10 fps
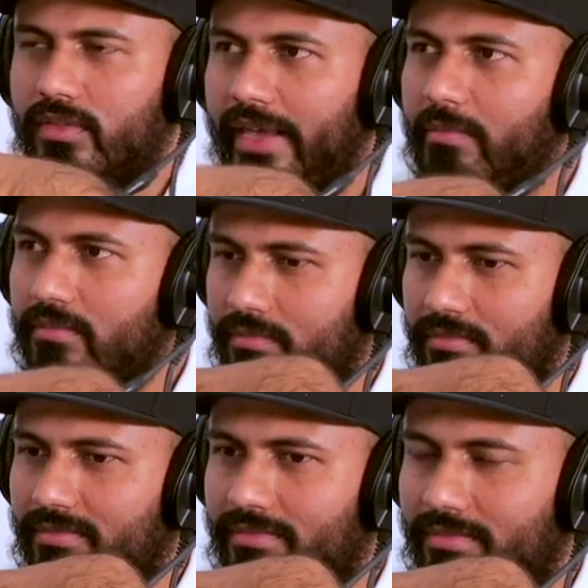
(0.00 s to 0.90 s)
came
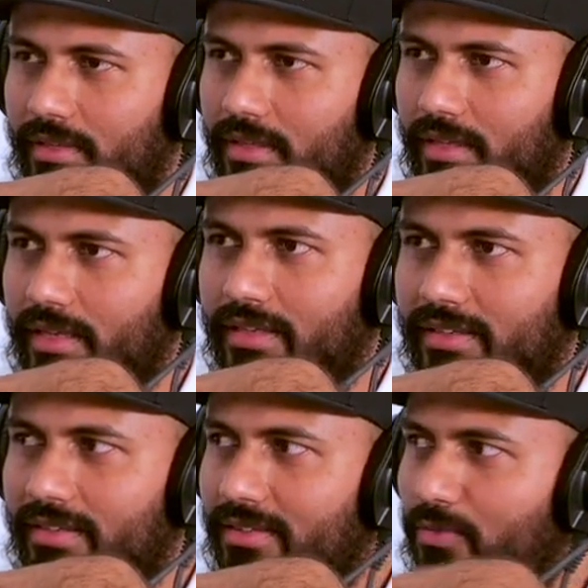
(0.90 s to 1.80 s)
like
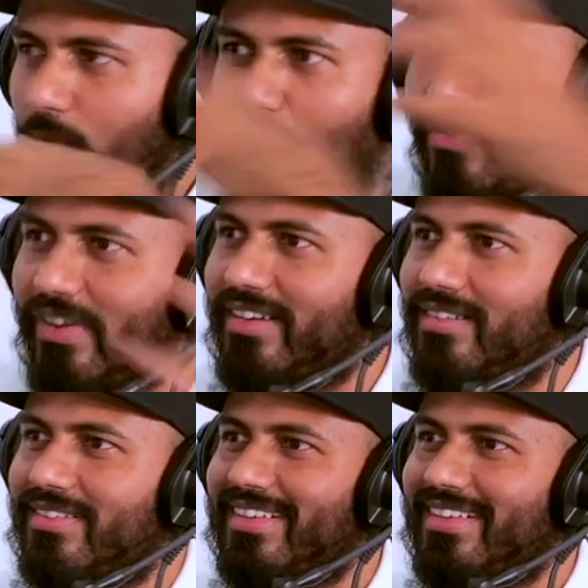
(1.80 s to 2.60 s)
any from nowhere,